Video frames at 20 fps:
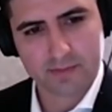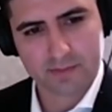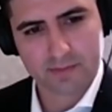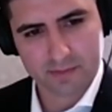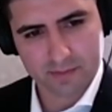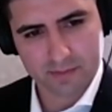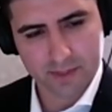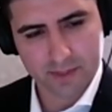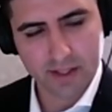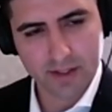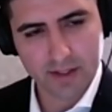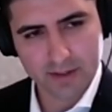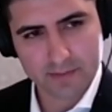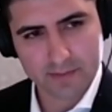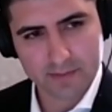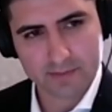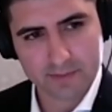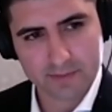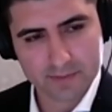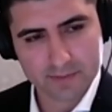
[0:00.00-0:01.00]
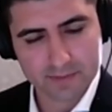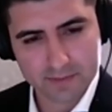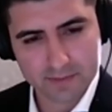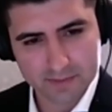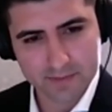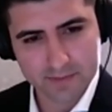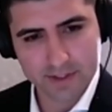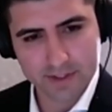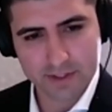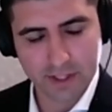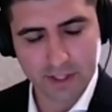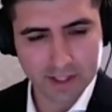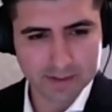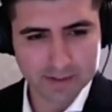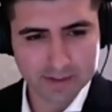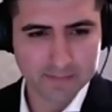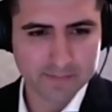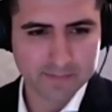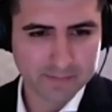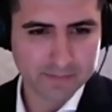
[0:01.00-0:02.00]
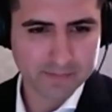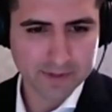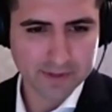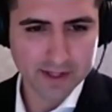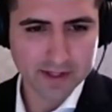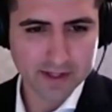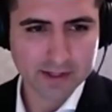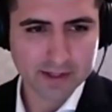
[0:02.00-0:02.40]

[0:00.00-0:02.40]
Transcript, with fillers: Yeah, that's so, great. Yeah, just